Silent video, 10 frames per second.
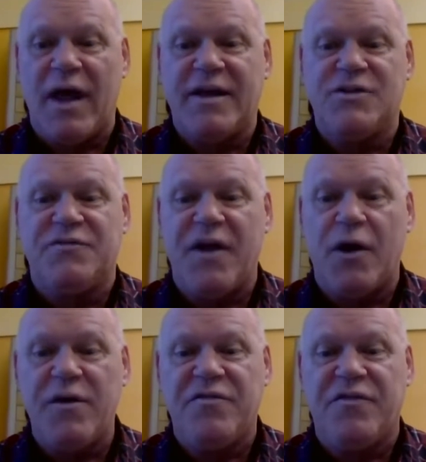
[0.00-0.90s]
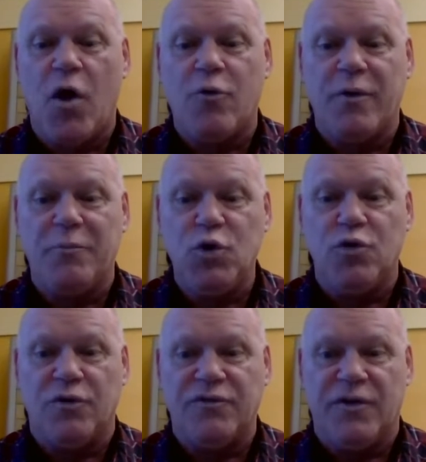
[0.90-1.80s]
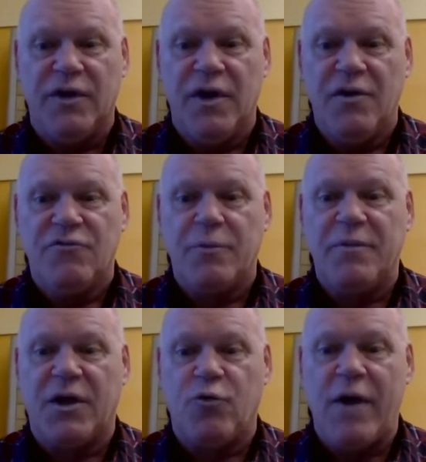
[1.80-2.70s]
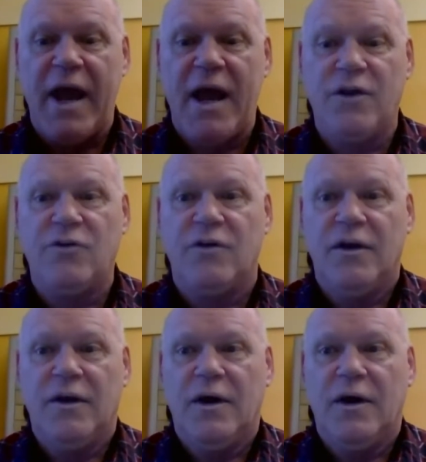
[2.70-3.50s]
like it's very far removed from the grand,